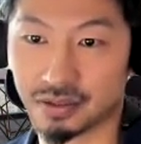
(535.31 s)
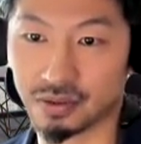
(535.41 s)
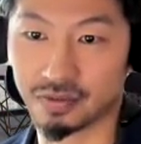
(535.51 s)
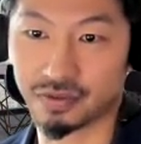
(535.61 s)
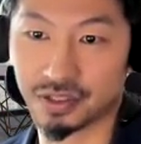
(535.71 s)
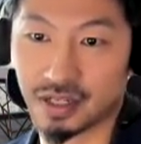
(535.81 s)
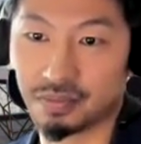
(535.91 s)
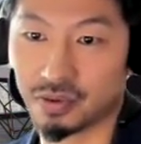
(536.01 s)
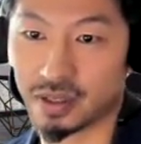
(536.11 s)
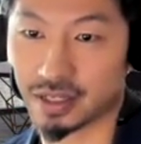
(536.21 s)
So for
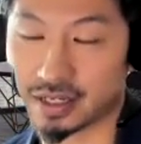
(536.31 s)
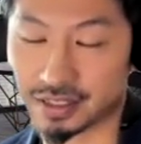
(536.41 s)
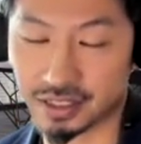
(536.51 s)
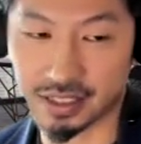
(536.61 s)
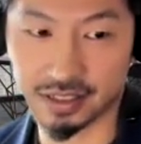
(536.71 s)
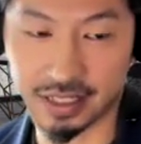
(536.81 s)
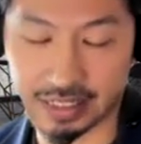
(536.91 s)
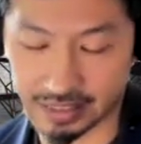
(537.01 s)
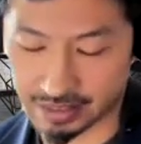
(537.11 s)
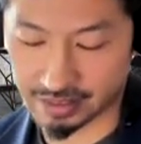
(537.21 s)
example, I send
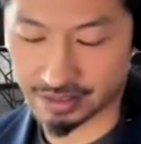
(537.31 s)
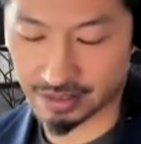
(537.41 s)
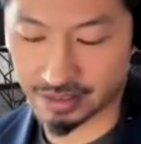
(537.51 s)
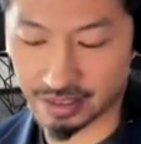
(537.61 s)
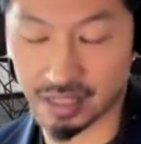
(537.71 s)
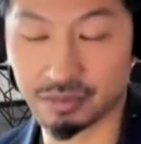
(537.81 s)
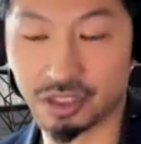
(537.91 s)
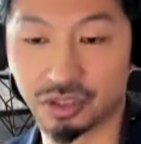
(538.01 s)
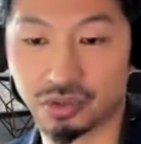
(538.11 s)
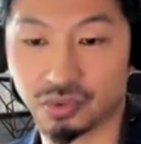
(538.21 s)
a
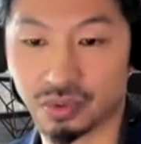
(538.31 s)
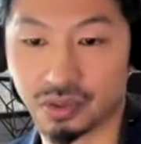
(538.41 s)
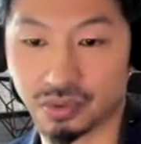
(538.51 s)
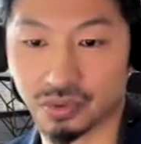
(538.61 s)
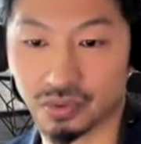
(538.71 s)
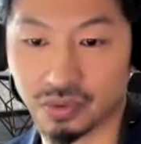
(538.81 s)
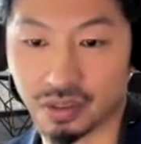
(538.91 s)
EMG suit to